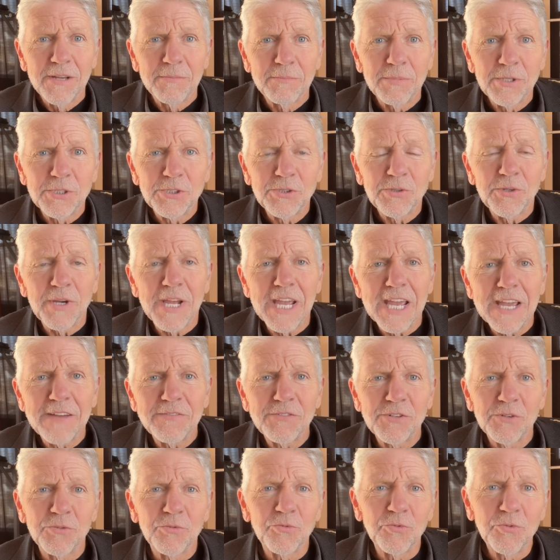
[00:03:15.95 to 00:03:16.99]
But you have
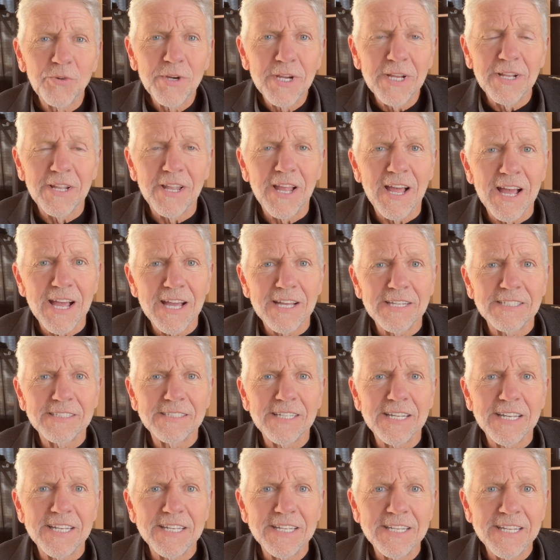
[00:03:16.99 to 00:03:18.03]
to realize
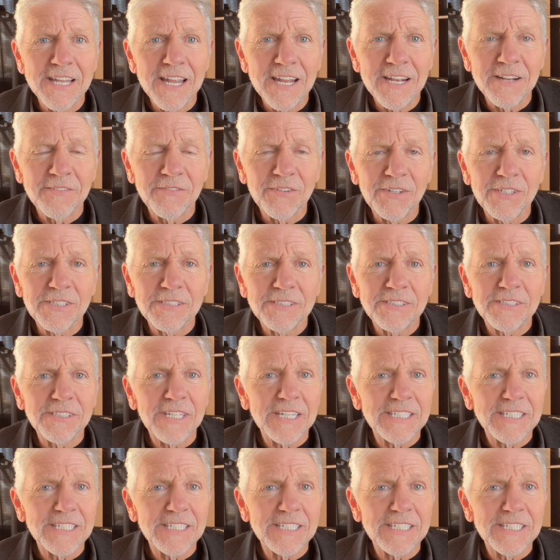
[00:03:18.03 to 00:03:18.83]
that none of us,